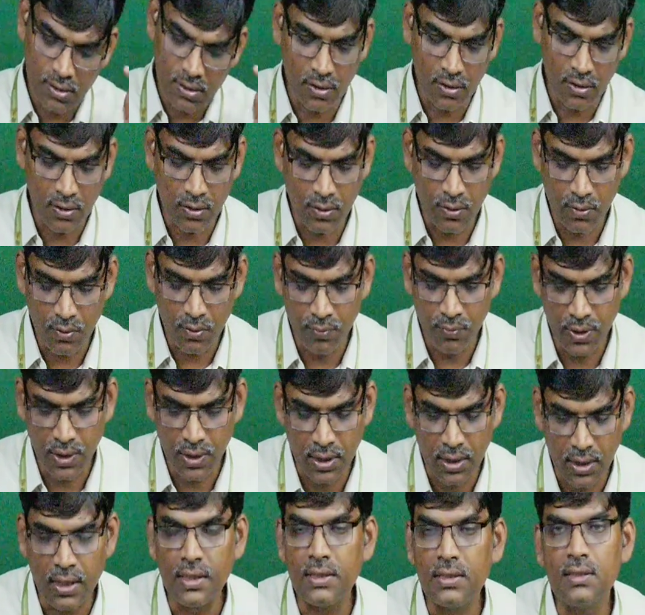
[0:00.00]
we
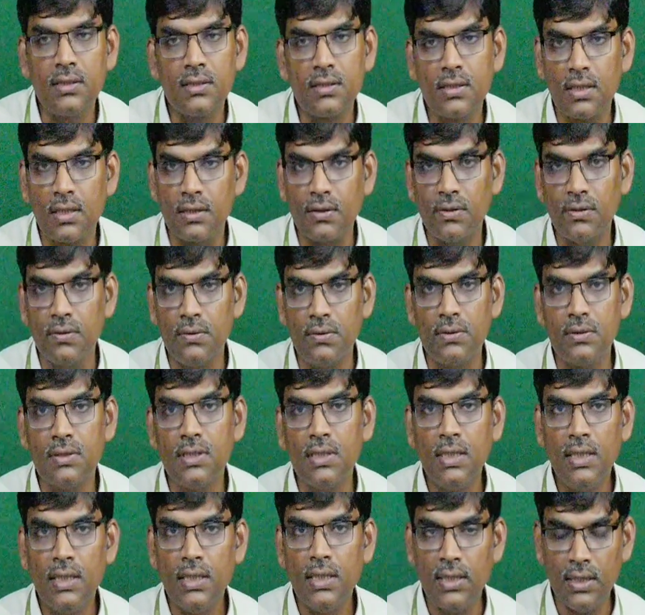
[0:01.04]
analyze the circuits